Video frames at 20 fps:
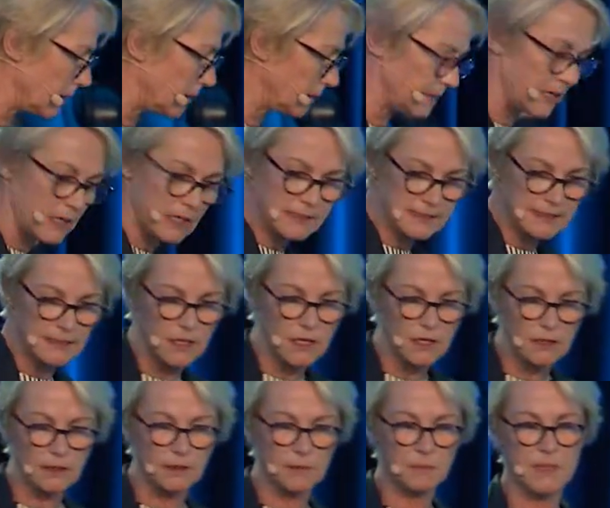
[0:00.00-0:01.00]
and
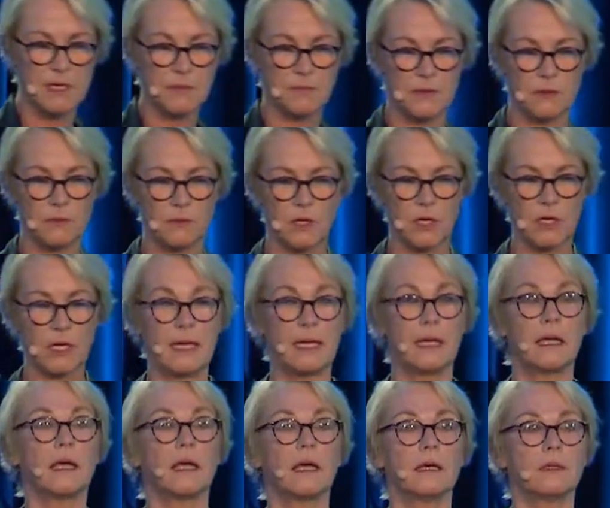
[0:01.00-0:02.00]
1,900 people
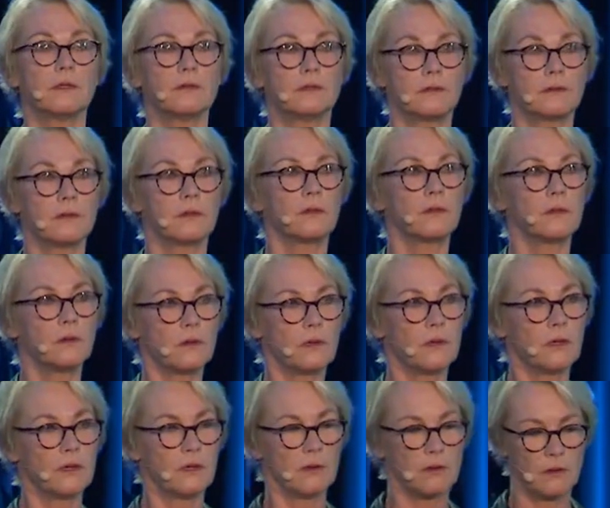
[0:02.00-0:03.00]
working
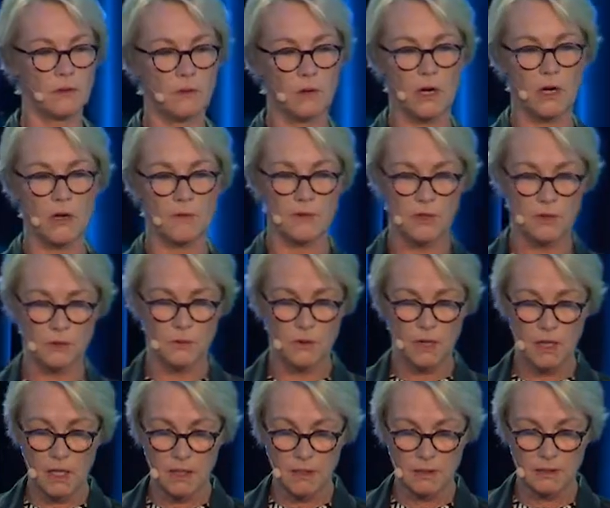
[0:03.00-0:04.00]
all over the
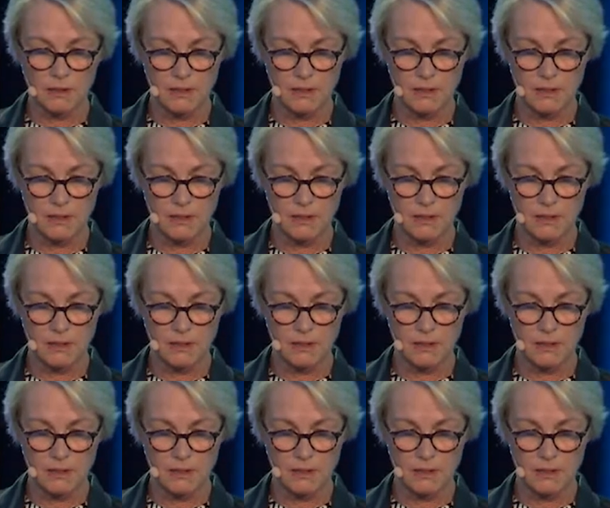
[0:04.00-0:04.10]
world.